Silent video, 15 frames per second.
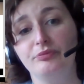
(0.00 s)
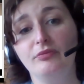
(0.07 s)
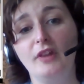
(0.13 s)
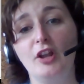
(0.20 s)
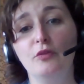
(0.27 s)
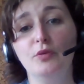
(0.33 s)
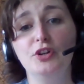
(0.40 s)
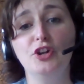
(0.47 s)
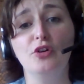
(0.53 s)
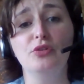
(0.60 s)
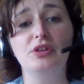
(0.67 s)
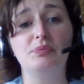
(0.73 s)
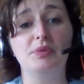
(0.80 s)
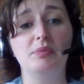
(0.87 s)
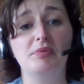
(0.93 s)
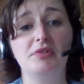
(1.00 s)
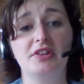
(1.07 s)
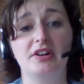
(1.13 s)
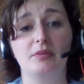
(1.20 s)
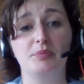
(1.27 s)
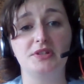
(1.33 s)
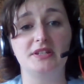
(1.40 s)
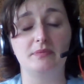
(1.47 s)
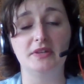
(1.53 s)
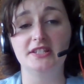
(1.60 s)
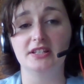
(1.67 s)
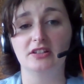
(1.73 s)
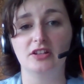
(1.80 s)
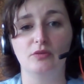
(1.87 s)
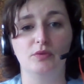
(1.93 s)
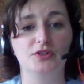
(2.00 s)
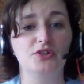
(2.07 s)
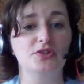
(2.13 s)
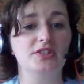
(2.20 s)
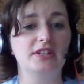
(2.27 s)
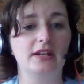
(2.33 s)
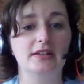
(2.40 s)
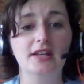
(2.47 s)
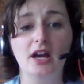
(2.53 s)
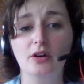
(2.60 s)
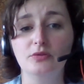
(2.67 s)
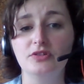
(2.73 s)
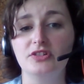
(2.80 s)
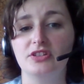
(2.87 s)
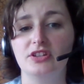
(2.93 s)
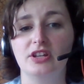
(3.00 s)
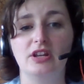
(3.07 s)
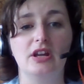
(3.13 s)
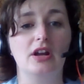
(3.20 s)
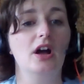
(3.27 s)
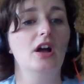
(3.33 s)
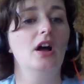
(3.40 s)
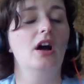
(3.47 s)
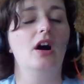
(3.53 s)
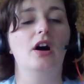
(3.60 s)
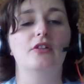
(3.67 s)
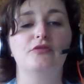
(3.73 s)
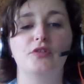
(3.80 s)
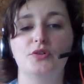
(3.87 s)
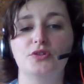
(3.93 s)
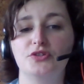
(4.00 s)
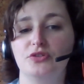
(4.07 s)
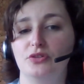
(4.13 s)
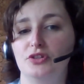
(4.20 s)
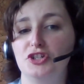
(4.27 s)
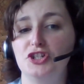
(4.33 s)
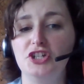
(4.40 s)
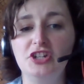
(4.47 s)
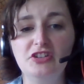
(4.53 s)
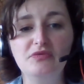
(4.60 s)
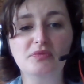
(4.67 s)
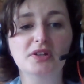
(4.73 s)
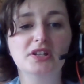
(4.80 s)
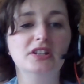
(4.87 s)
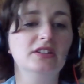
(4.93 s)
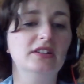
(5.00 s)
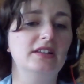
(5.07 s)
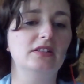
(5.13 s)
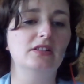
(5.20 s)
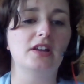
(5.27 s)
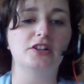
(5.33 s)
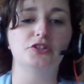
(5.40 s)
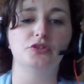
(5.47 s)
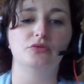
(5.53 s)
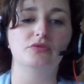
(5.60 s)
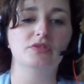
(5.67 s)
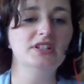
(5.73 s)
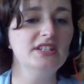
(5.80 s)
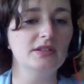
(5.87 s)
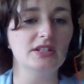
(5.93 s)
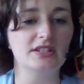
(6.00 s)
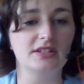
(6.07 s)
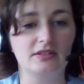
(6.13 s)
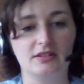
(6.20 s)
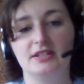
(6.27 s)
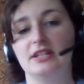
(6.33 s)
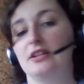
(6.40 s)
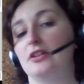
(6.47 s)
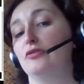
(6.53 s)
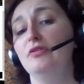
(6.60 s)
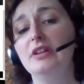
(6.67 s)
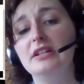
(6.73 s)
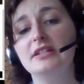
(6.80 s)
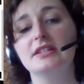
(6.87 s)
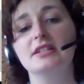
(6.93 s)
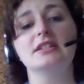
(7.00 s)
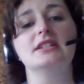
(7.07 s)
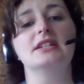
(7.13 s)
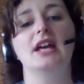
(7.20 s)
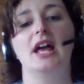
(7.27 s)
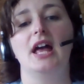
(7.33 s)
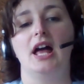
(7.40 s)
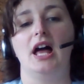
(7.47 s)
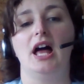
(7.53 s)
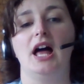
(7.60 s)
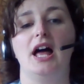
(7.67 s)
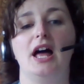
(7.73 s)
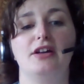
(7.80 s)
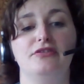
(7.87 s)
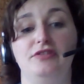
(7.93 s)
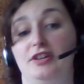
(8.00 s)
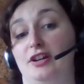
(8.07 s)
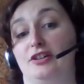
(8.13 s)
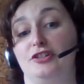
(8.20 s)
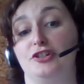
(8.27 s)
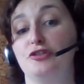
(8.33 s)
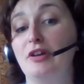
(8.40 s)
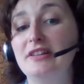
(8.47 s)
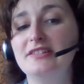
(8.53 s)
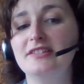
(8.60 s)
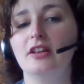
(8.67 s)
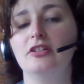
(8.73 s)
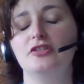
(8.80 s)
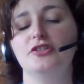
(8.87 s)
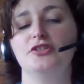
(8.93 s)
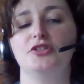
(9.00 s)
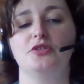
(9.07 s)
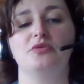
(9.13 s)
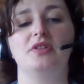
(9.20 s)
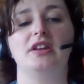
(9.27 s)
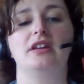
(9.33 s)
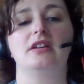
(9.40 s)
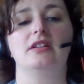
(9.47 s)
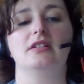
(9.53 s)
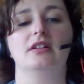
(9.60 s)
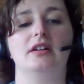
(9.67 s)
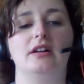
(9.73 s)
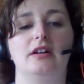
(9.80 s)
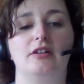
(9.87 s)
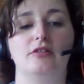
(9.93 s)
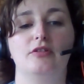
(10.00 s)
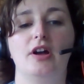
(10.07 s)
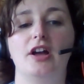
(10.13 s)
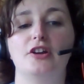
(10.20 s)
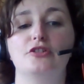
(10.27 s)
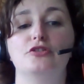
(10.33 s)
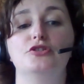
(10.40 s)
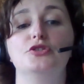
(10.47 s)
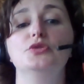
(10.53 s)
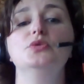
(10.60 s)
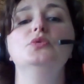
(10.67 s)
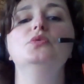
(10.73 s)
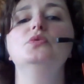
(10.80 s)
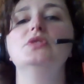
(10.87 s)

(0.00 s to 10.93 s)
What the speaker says: we know that people that are pessimistic, they want to stand out, they are focused on achievement, they like to seek risks, they are trendsetters, so they exude